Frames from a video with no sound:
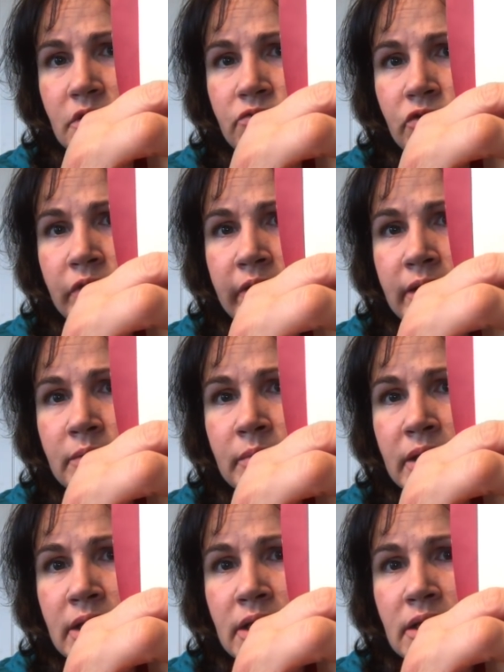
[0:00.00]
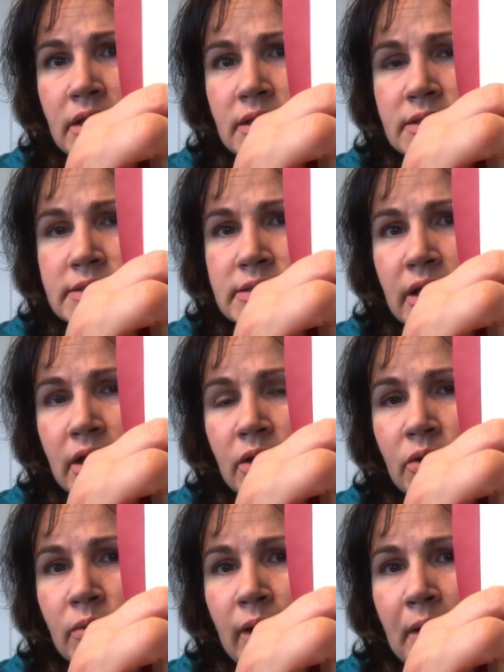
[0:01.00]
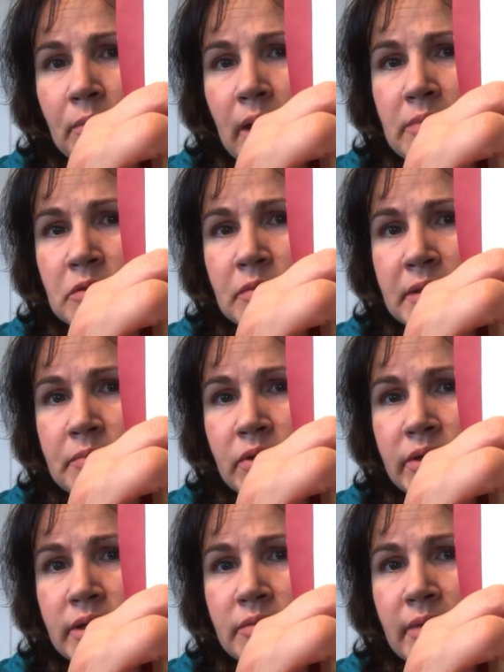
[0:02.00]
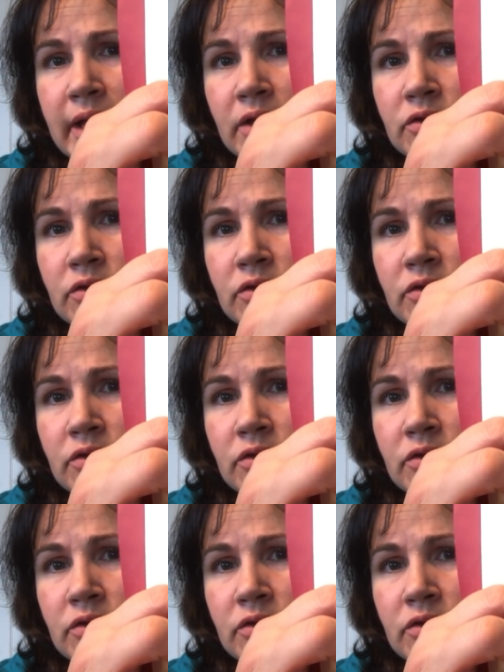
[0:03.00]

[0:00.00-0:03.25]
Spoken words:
for them. So I'll probably put my